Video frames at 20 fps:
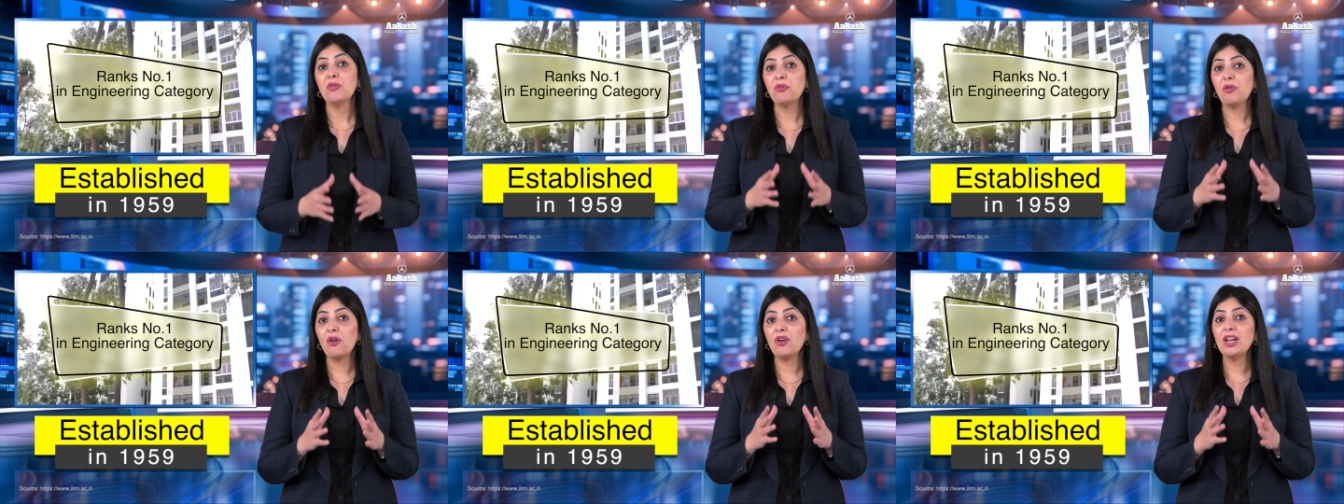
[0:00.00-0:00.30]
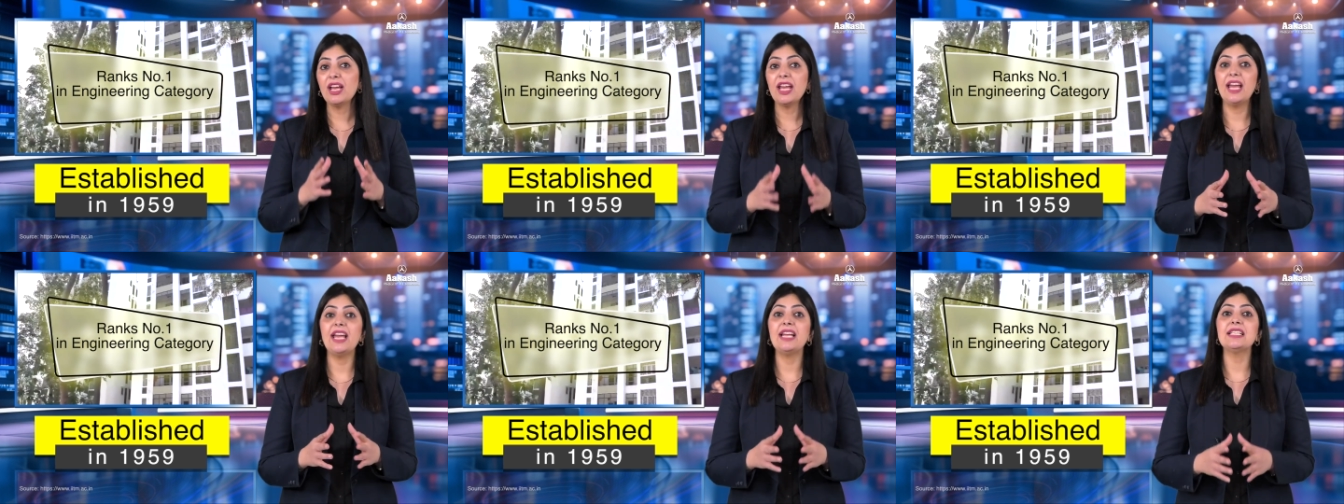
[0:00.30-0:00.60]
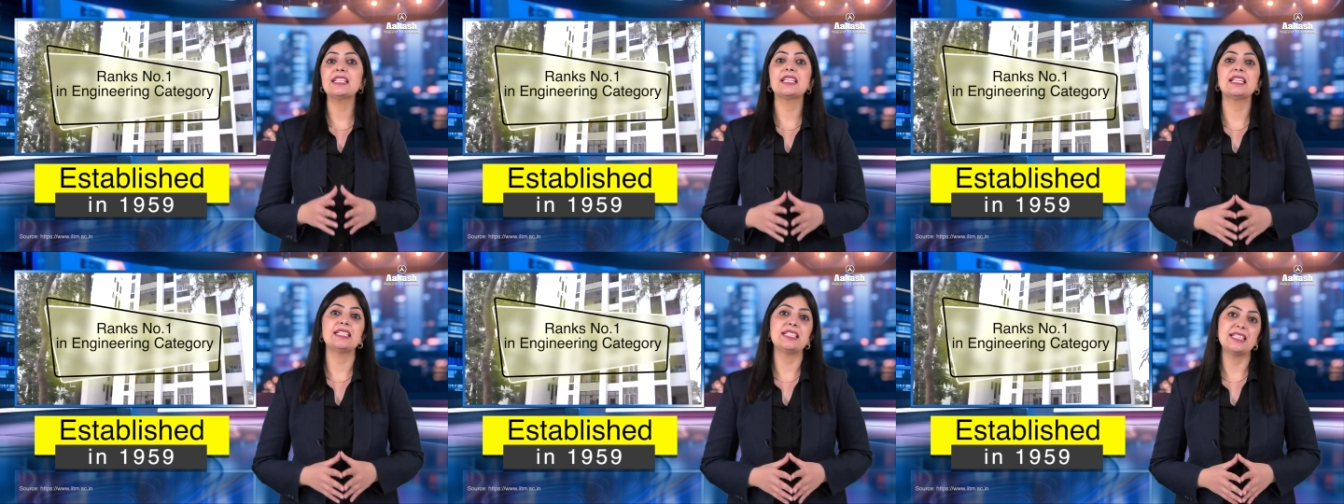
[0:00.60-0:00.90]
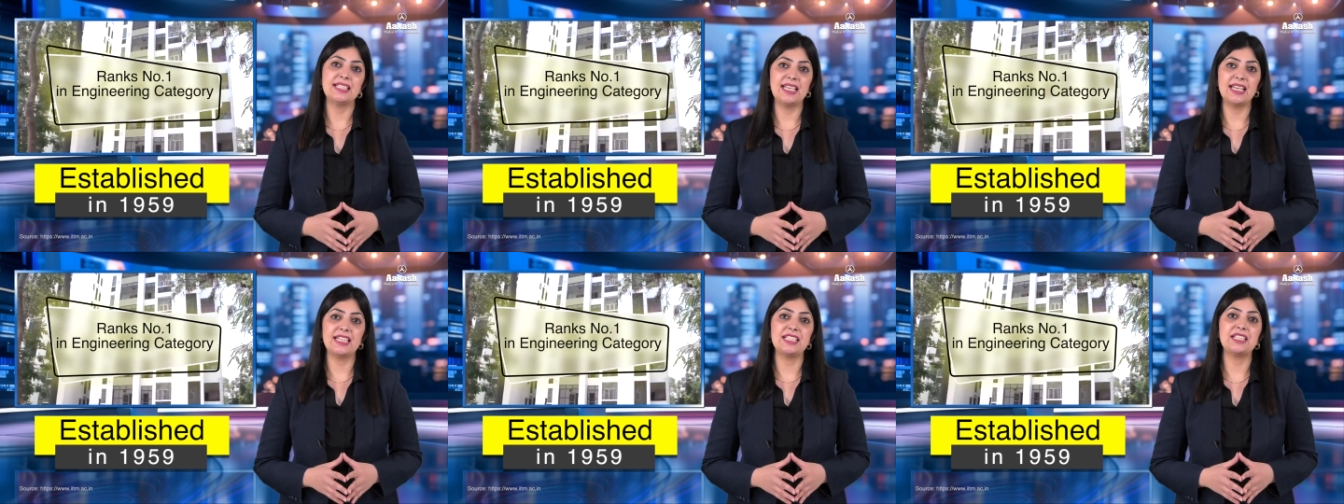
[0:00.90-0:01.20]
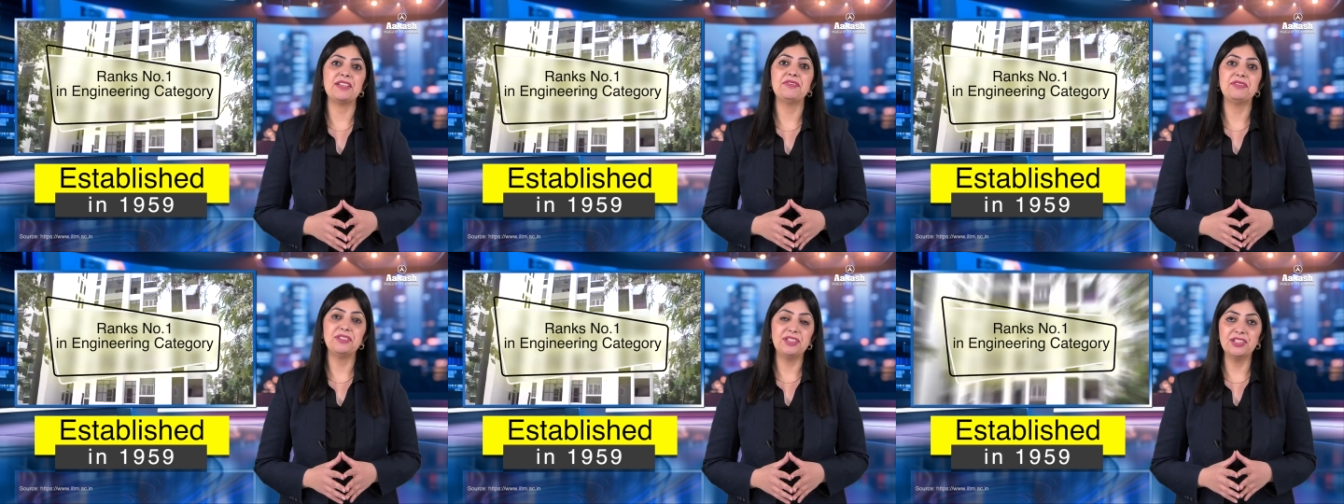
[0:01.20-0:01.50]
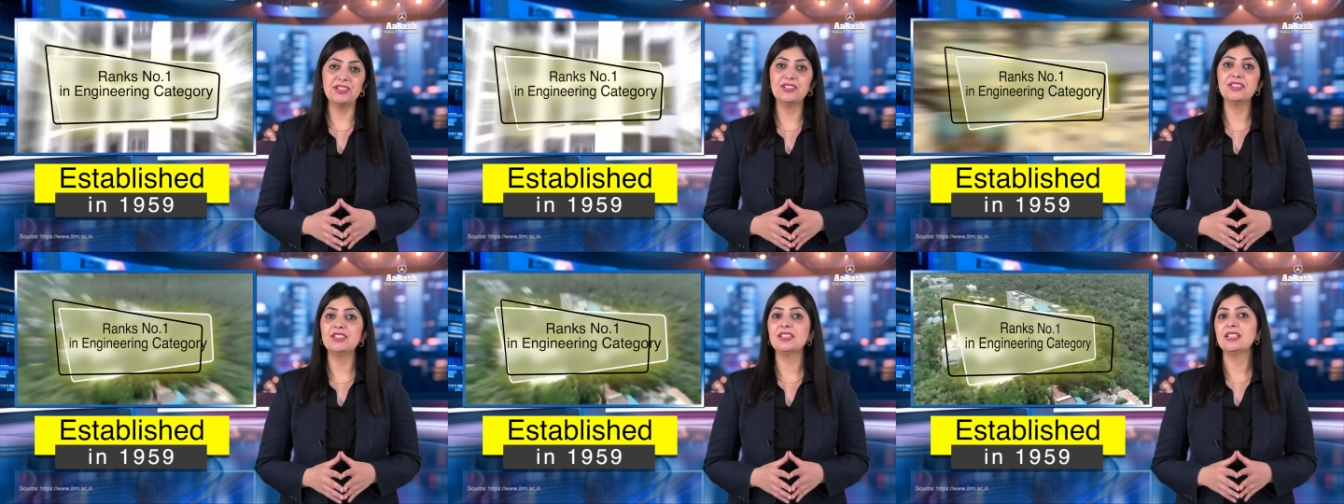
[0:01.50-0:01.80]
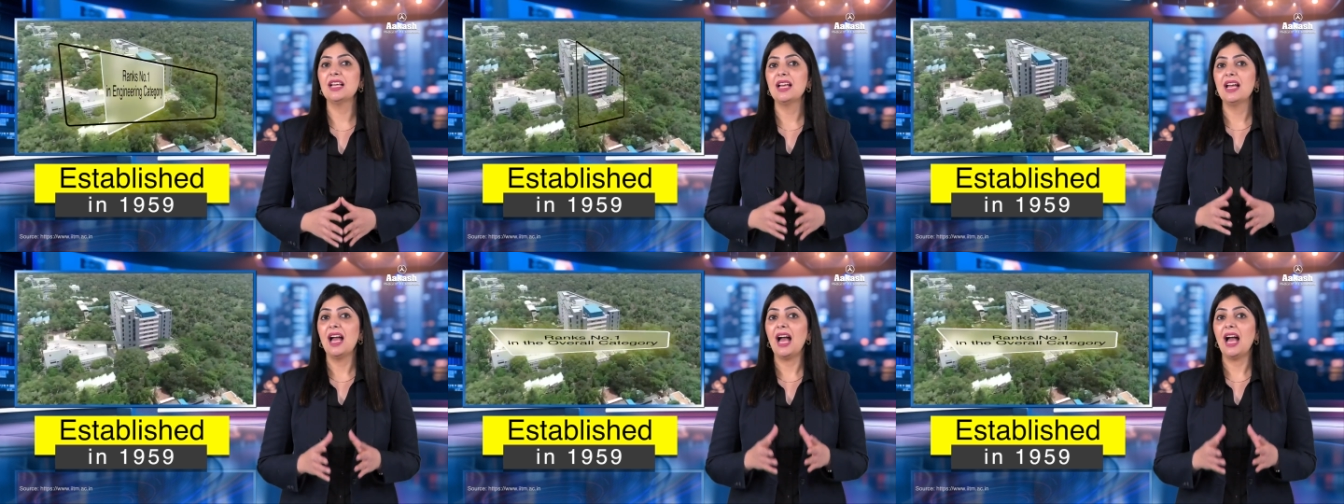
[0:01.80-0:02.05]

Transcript: for 8 consecutive years